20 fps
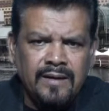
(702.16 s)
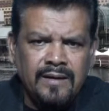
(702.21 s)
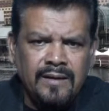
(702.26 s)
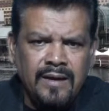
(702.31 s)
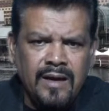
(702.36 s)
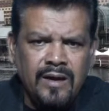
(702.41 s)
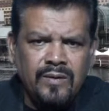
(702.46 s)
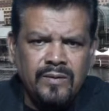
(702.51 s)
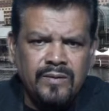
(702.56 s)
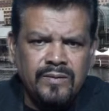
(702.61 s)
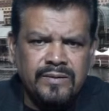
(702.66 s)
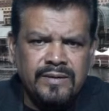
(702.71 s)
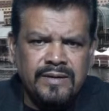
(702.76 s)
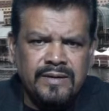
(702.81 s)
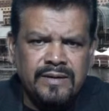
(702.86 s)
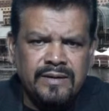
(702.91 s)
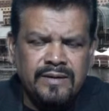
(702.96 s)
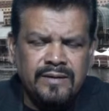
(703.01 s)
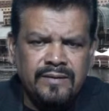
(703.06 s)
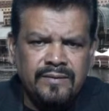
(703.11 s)
Now
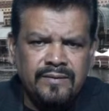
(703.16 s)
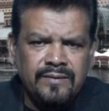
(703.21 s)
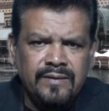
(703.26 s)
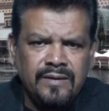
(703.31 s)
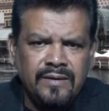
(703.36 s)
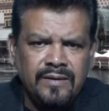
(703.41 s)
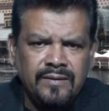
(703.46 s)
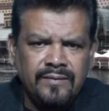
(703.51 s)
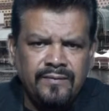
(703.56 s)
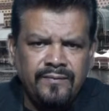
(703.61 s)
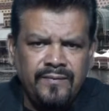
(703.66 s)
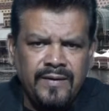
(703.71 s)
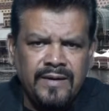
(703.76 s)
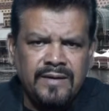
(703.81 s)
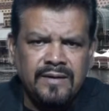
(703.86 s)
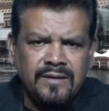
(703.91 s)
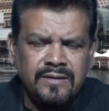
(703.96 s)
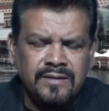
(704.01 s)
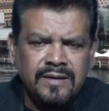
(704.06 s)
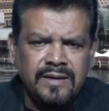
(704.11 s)
the
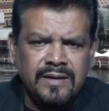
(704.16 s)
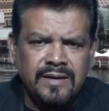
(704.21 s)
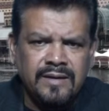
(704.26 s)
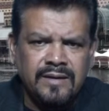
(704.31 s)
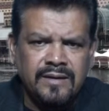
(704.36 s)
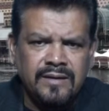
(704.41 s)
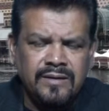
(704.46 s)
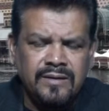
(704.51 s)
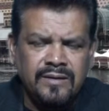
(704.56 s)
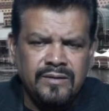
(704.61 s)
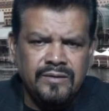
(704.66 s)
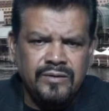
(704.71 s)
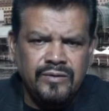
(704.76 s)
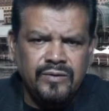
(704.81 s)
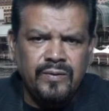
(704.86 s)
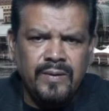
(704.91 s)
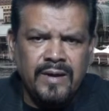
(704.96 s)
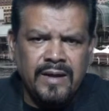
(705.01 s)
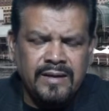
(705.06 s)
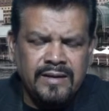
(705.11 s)
final thing you
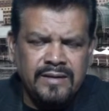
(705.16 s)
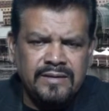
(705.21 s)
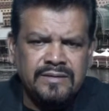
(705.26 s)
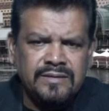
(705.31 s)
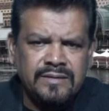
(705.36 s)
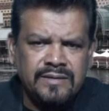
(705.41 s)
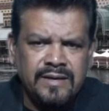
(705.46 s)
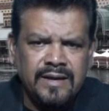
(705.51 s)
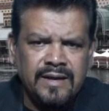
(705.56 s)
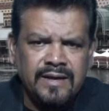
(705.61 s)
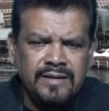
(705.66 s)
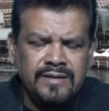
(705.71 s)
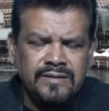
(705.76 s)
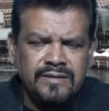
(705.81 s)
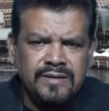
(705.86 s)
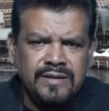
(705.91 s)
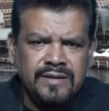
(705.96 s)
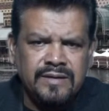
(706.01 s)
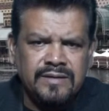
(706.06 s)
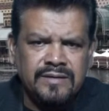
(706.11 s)
do at this
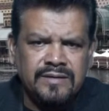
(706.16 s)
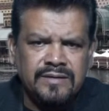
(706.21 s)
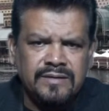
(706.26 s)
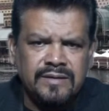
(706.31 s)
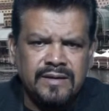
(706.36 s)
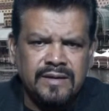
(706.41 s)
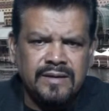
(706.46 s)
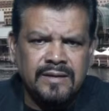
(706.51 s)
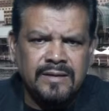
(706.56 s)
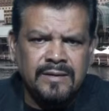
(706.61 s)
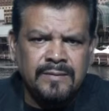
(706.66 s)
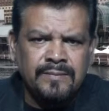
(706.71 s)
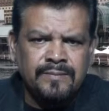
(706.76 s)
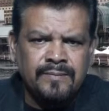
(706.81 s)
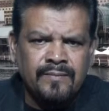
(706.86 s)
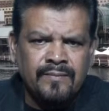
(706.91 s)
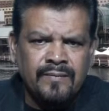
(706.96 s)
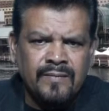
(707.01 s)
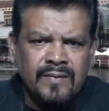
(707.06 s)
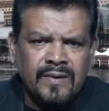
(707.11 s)
stage is
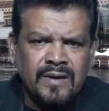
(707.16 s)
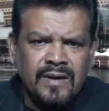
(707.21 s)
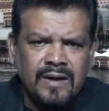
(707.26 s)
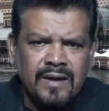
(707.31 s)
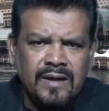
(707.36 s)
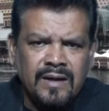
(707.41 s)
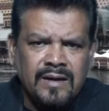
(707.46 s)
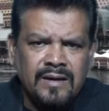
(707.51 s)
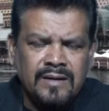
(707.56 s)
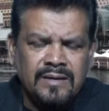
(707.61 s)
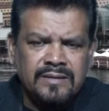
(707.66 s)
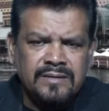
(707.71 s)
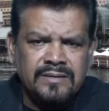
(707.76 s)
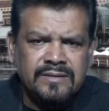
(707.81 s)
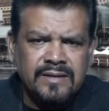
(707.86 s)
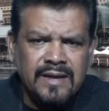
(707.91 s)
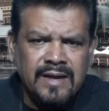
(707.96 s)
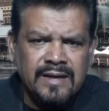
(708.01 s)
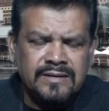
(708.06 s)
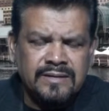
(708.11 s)

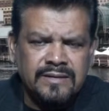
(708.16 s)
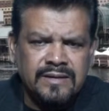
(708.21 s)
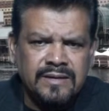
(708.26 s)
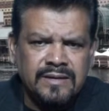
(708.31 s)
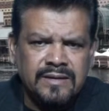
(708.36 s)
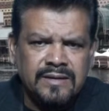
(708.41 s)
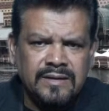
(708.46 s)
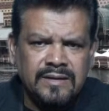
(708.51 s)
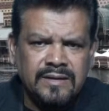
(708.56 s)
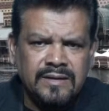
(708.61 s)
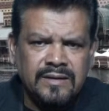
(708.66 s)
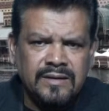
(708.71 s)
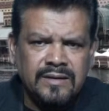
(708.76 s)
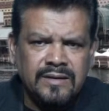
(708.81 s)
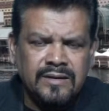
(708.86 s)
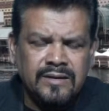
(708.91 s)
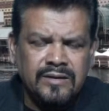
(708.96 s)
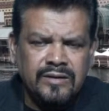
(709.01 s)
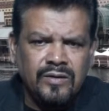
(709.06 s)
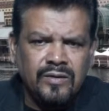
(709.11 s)
selecting
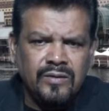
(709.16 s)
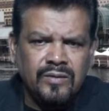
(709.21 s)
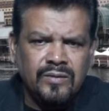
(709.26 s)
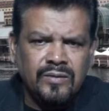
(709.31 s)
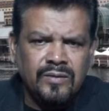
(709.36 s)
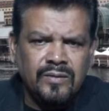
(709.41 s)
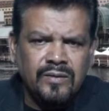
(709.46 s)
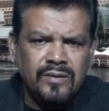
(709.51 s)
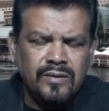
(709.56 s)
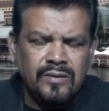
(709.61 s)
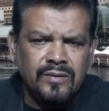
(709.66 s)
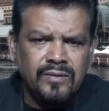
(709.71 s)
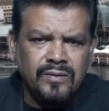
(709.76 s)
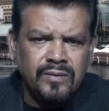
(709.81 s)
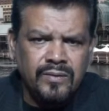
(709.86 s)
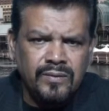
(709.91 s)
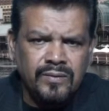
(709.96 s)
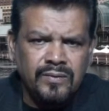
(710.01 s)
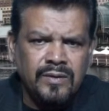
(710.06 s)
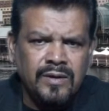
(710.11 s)
your
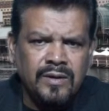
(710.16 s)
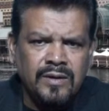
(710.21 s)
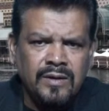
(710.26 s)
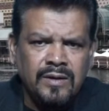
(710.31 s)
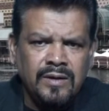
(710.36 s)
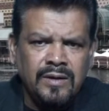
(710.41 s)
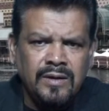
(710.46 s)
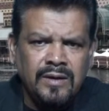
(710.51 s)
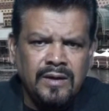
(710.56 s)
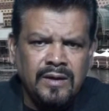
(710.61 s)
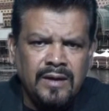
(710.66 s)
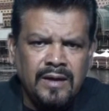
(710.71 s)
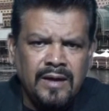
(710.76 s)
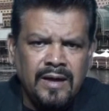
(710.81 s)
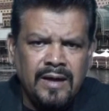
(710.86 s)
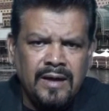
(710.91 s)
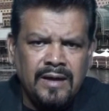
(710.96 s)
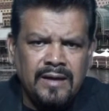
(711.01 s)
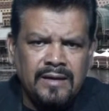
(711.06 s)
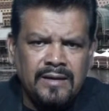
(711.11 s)
crew
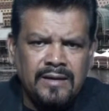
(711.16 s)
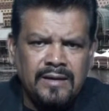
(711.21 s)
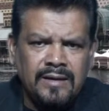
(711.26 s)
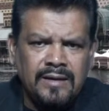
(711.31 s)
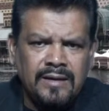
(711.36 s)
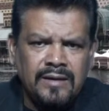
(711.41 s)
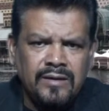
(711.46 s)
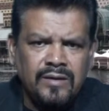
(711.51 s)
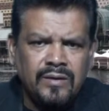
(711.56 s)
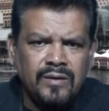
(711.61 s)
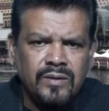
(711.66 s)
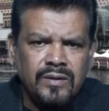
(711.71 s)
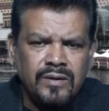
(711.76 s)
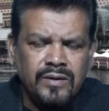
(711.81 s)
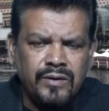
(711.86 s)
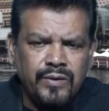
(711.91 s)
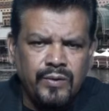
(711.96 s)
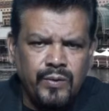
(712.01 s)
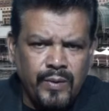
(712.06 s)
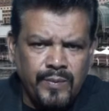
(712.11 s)
and your
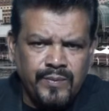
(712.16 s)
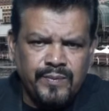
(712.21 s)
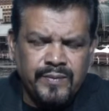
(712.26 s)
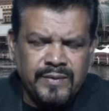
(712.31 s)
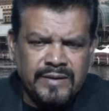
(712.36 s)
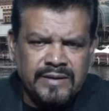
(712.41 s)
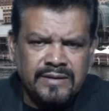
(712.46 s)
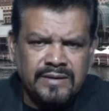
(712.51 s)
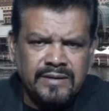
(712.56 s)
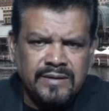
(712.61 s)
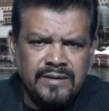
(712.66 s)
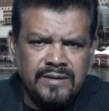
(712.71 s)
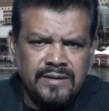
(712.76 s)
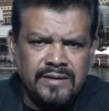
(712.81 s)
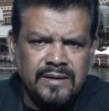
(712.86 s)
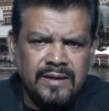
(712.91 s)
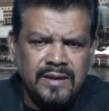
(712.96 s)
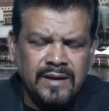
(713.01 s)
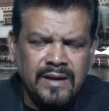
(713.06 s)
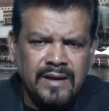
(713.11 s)
equipment,
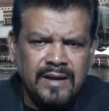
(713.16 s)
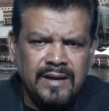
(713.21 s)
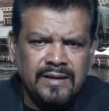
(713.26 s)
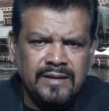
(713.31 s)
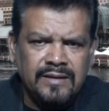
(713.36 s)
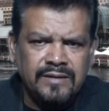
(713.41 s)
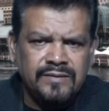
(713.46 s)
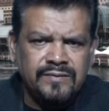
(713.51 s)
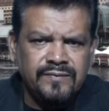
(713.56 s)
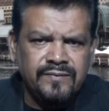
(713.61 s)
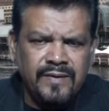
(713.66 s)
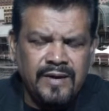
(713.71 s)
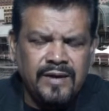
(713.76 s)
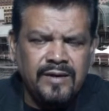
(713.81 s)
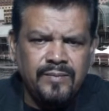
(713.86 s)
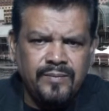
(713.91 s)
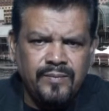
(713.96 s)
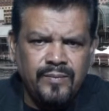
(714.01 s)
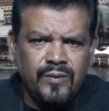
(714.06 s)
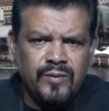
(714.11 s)
and it's
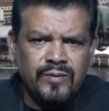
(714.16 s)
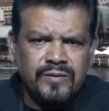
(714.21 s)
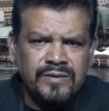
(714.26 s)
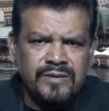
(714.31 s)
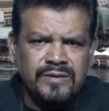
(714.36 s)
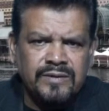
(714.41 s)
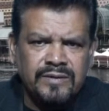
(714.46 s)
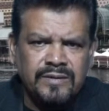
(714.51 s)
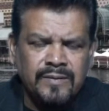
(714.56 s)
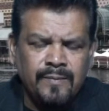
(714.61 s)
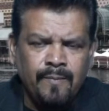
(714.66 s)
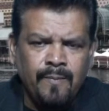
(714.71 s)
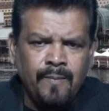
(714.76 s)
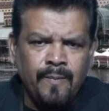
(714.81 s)
very important.